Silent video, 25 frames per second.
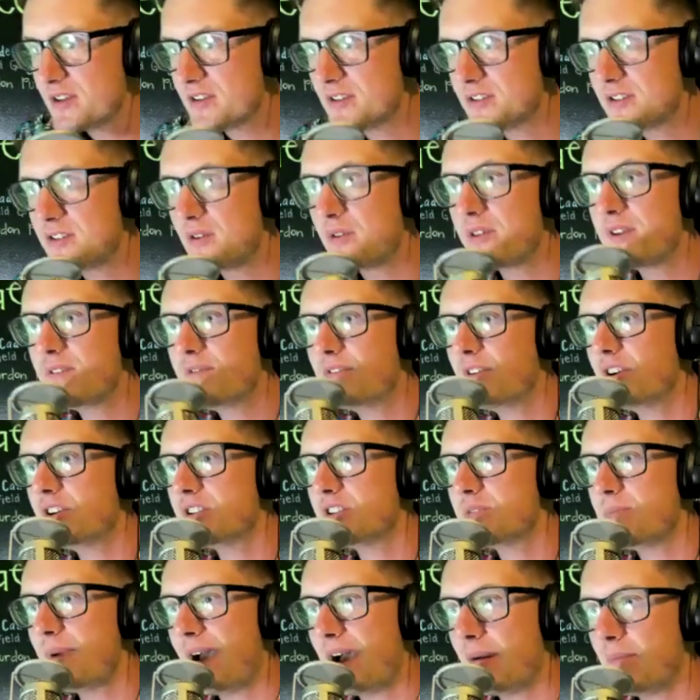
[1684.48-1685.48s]
So the first
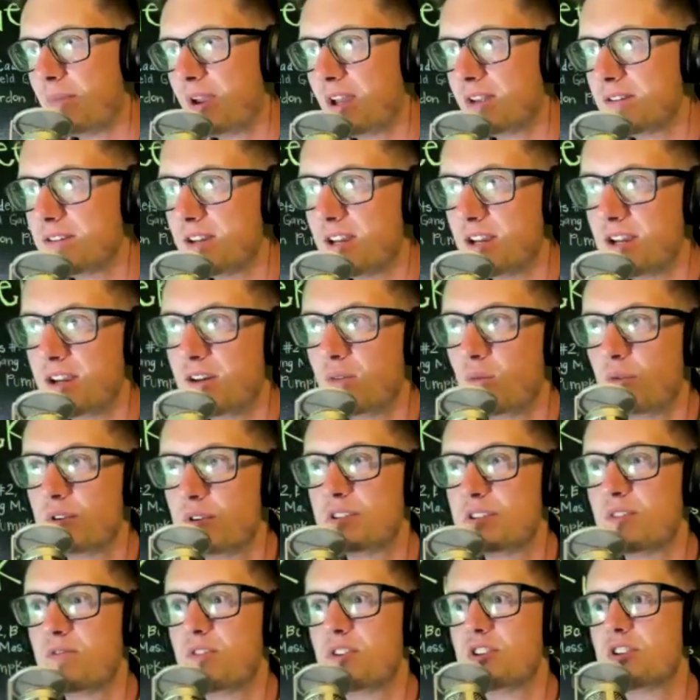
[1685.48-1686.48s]
Batman Day was
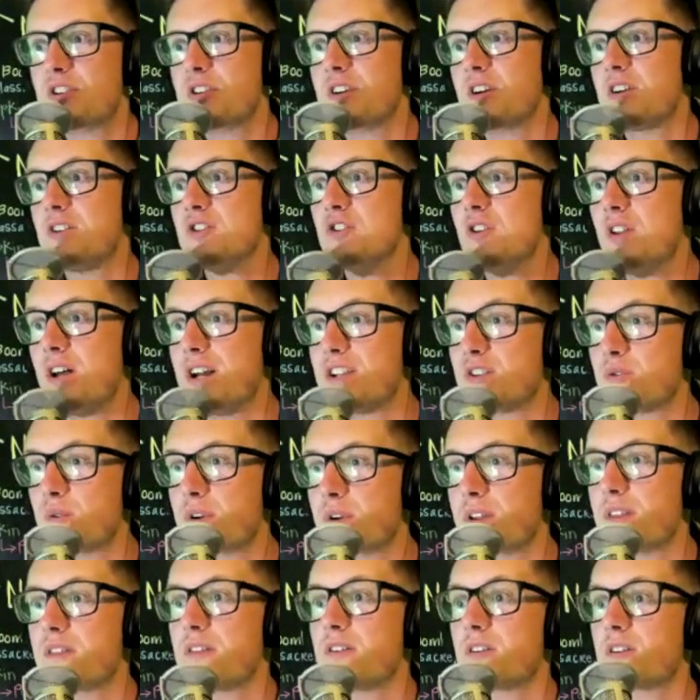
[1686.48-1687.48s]
officially on July
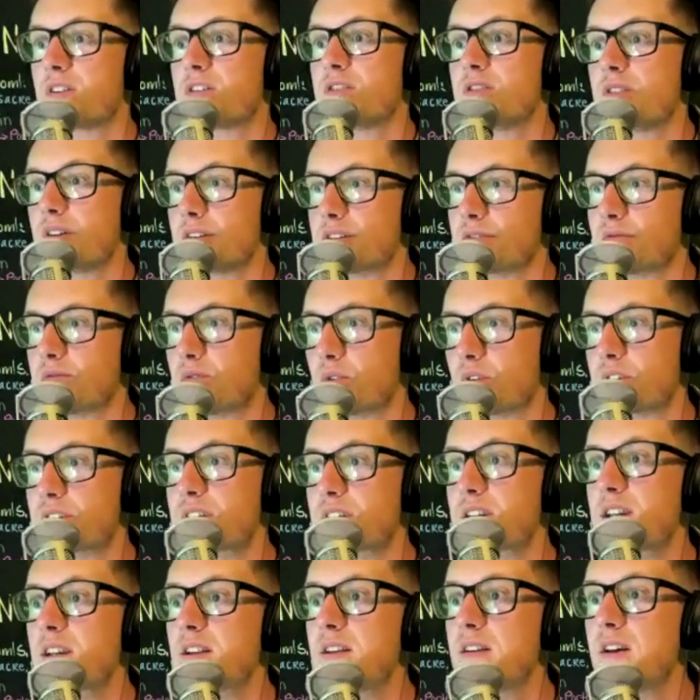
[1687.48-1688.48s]
23rd,
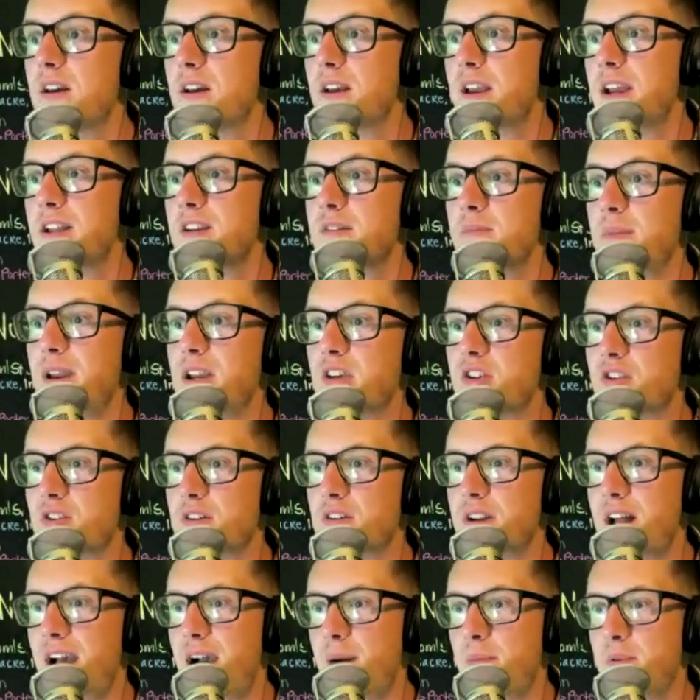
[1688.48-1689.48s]
2014. And to make sure it
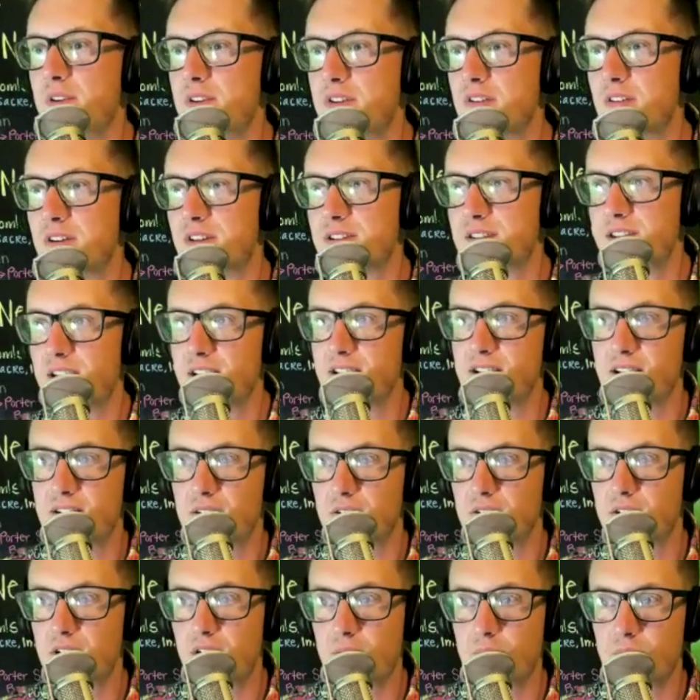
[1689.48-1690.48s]
happened during San Diego
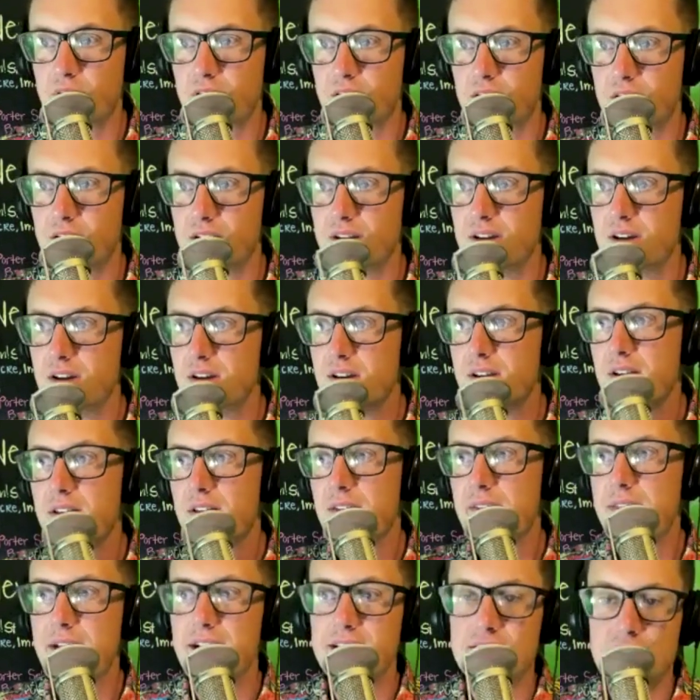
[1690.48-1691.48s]
Comic-Con,
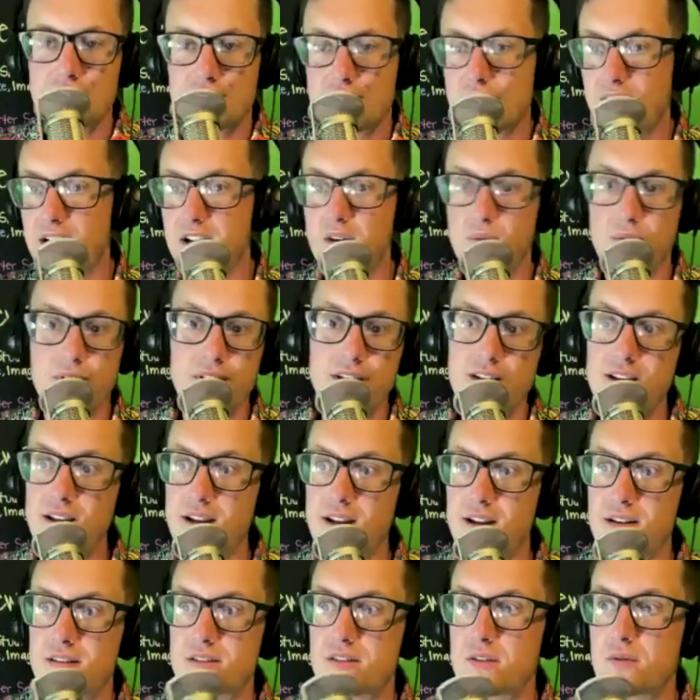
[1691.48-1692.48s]
that's kind of when they did
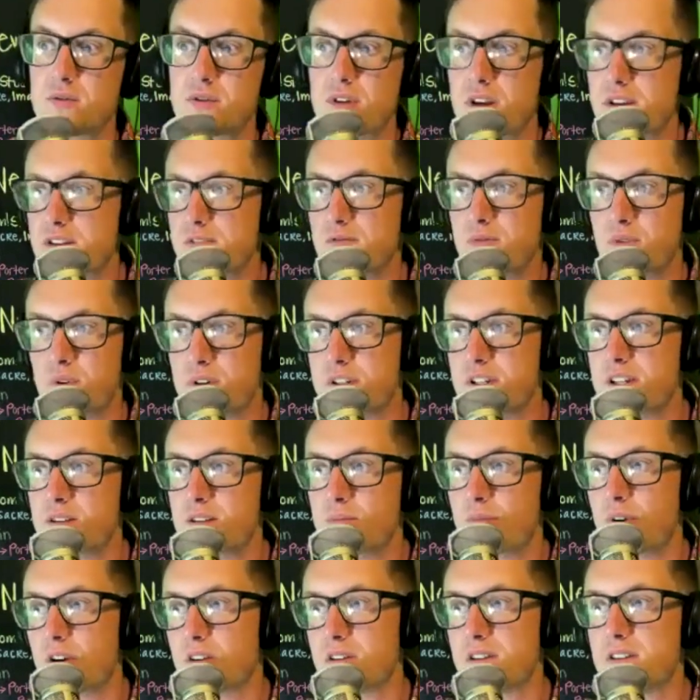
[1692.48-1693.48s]
it. So 2014
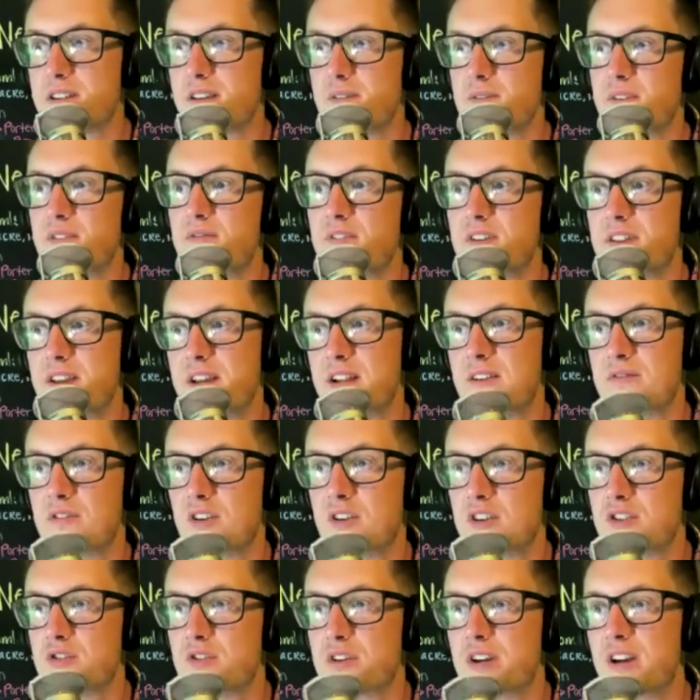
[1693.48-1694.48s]
marked the 75th
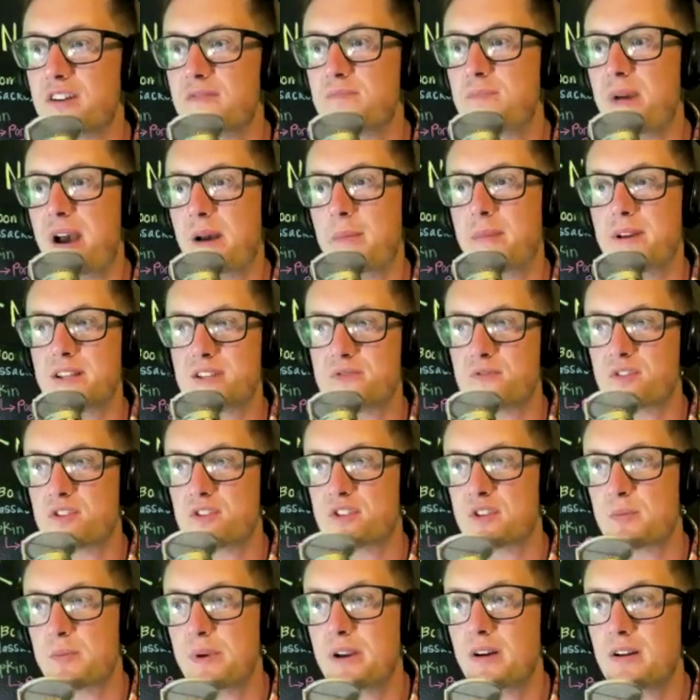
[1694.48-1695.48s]
anniversary of Batman's first
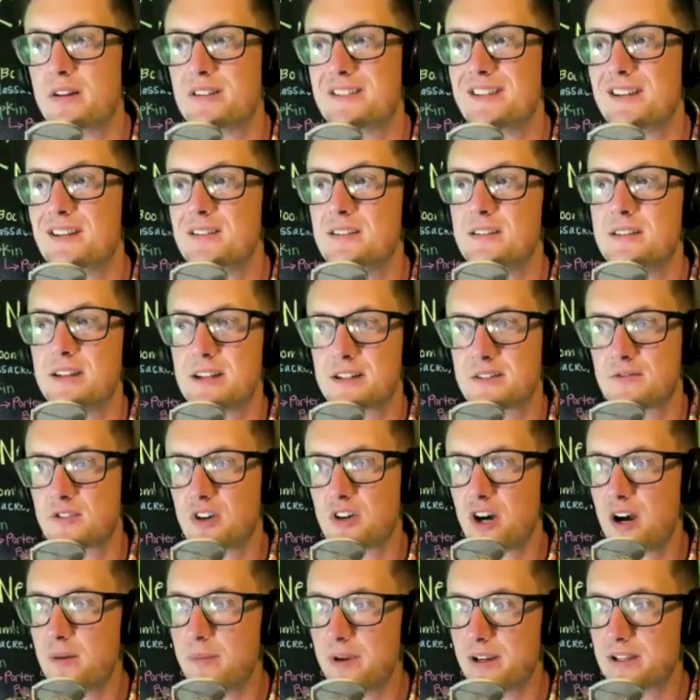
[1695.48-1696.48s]
appearance in Detective
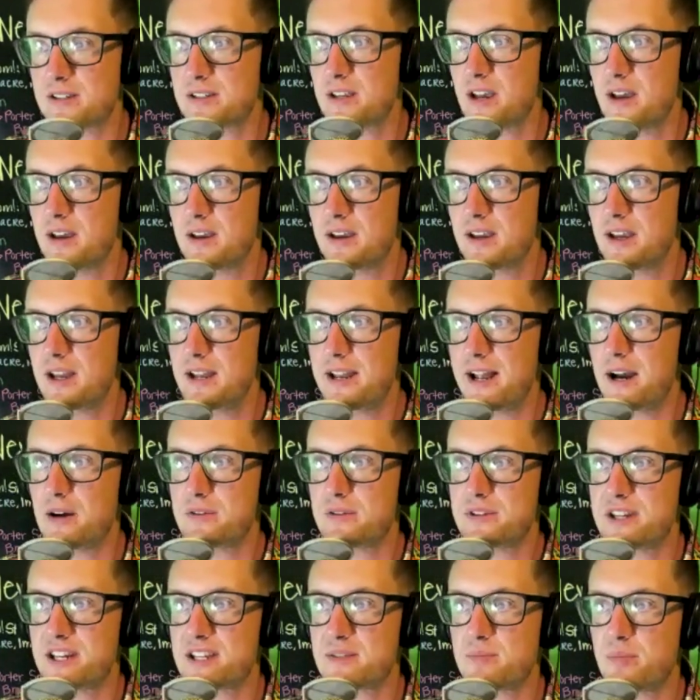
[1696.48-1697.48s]
Comics. It now
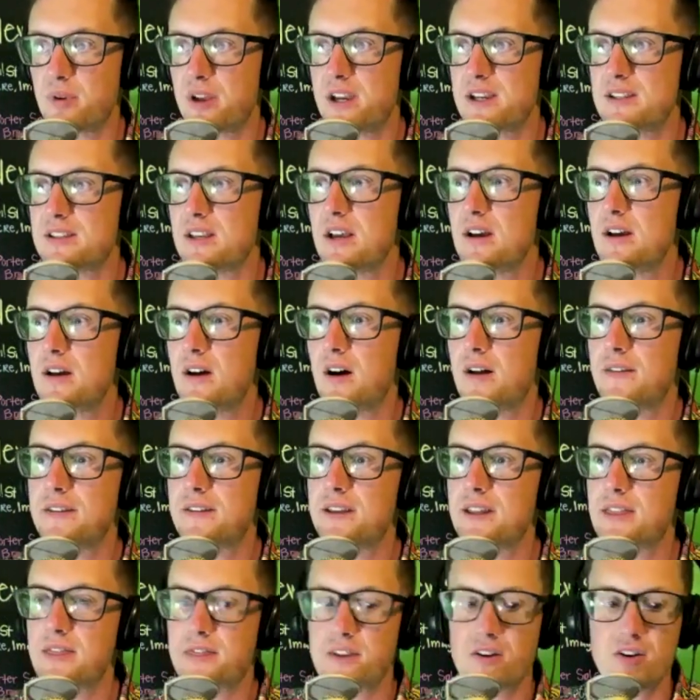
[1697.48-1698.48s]
takes place on
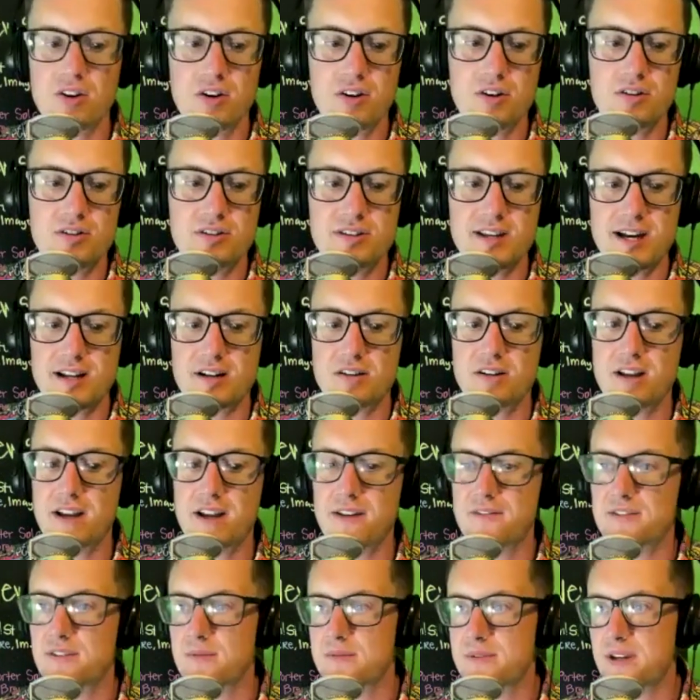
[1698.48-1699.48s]
the third Saturday of
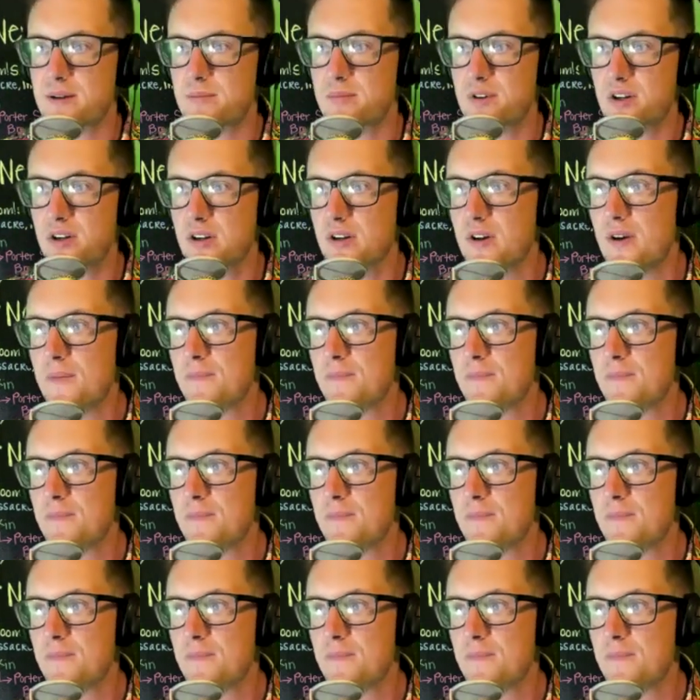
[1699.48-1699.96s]
September.